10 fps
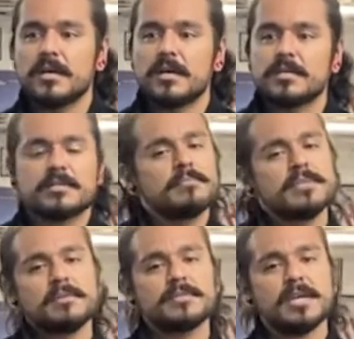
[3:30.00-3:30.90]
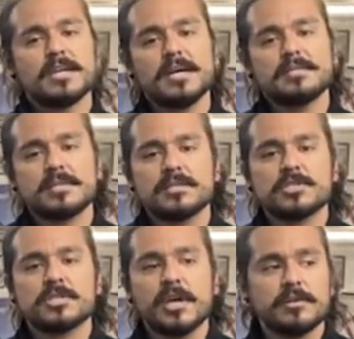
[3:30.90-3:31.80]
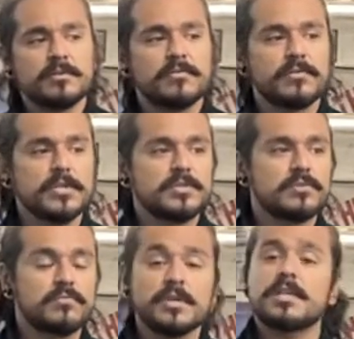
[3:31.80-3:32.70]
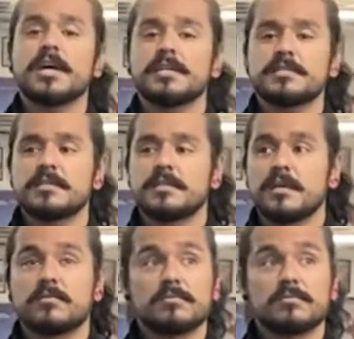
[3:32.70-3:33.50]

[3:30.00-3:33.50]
And sometimes that has to get shattered for us to realize that